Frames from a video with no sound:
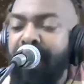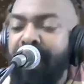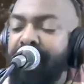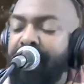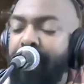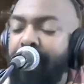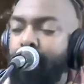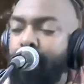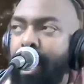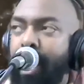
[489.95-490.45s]
and
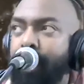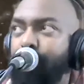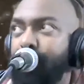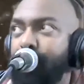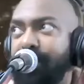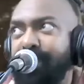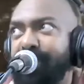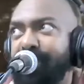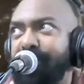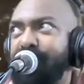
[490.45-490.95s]
now I'm
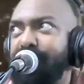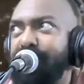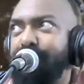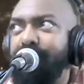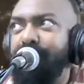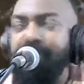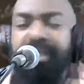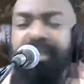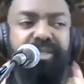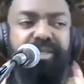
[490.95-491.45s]
releasing this
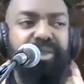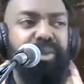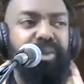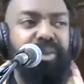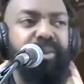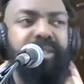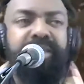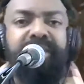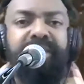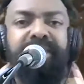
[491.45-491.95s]
music into the
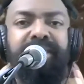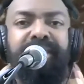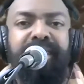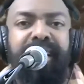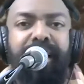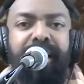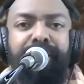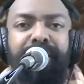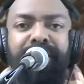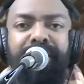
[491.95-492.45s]
world,
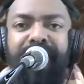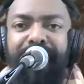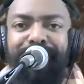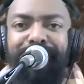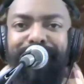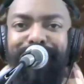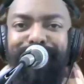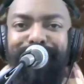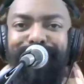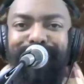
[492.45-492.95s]
and that
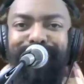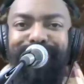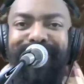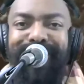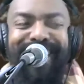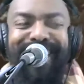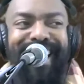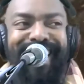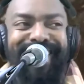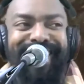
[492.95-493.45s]
feels
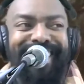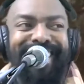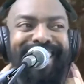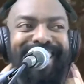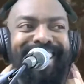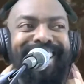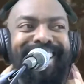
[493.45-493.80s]
fantastic.